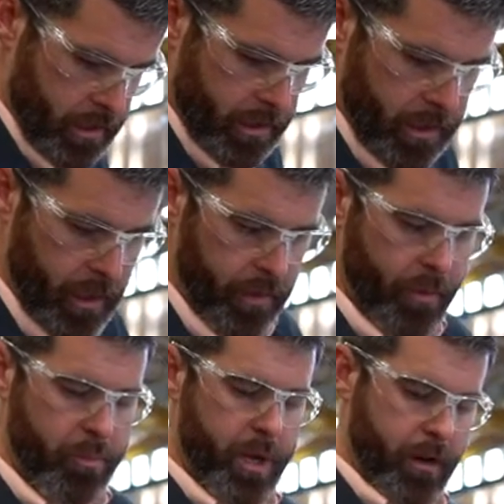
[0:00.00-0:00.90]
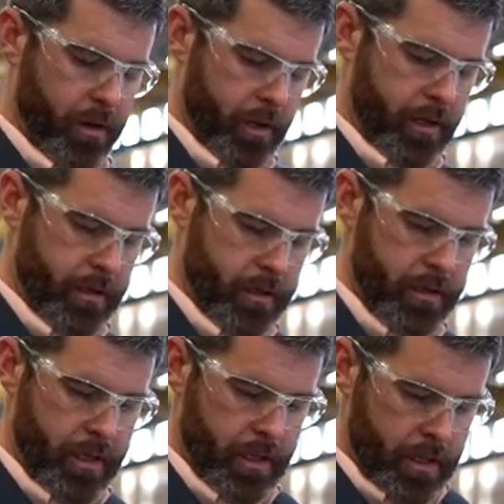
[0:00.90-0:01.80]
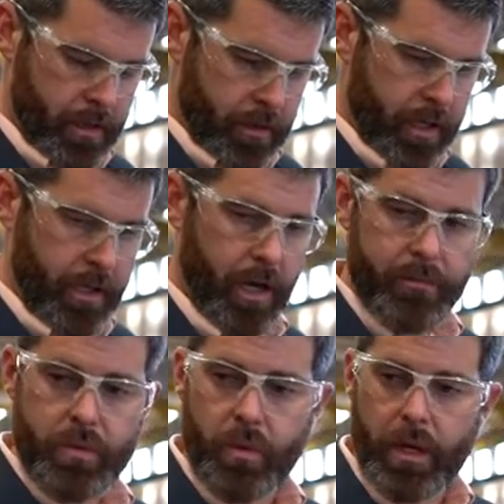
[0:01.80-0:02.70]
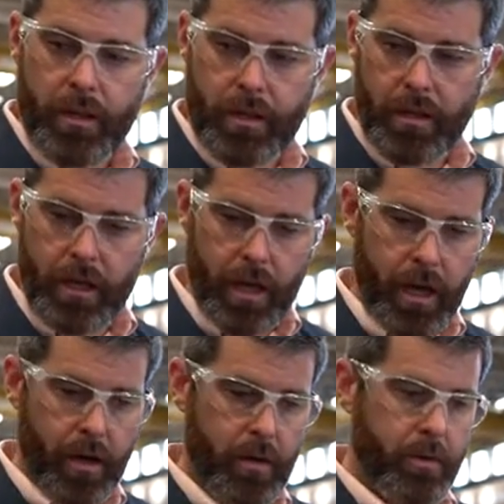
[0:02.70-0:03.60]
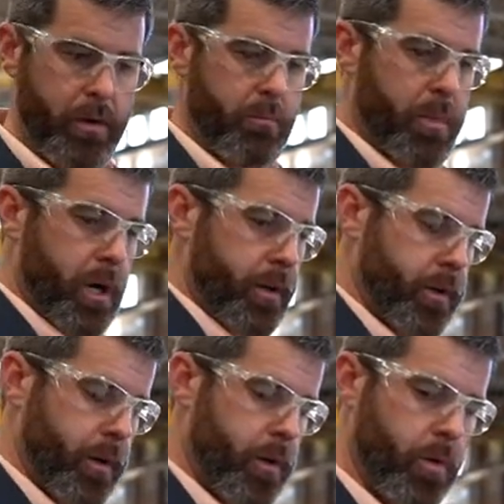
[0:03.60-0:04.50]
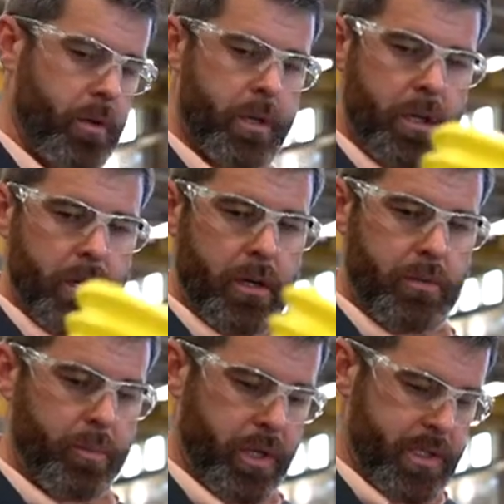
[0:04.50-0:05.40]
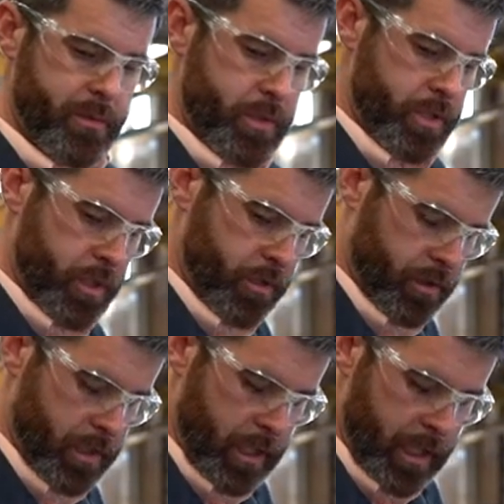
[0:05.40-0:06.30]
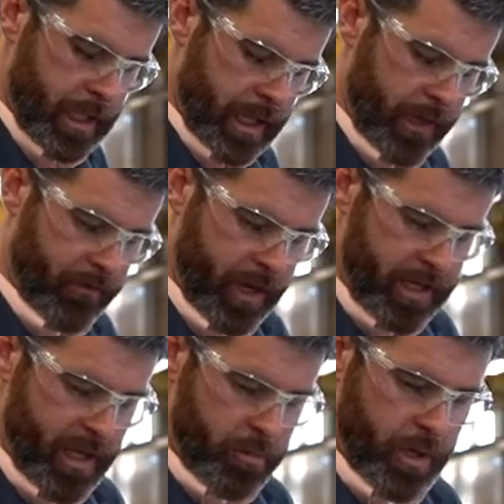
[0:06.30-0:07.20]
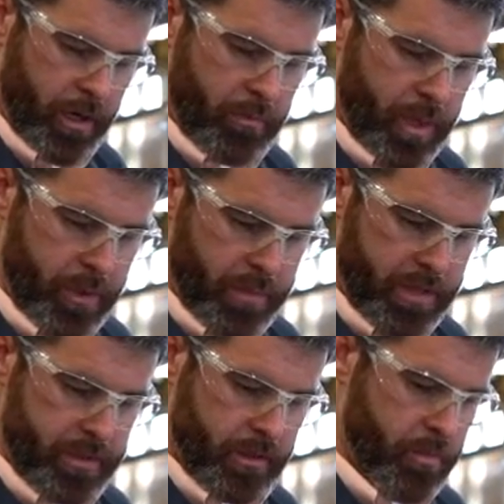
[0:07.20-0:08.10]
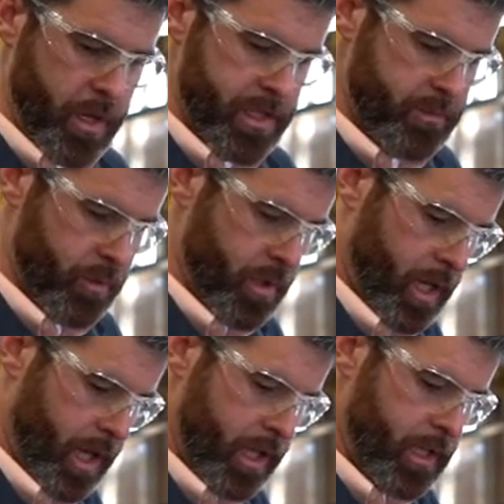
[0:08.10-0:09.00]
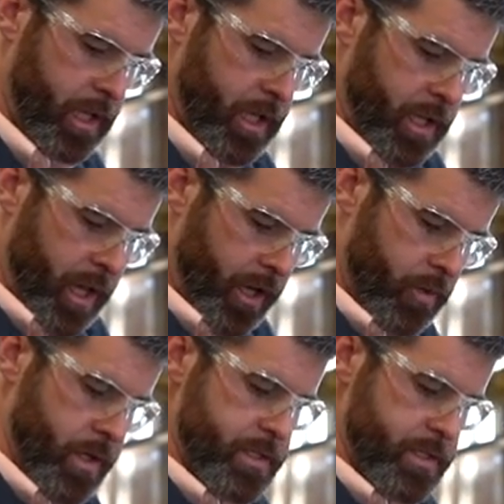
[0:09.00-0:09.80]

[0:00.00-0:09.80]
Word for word: get the bearing that comes with our Barco replacement shield and find that bearing based on the measurement we had, and grease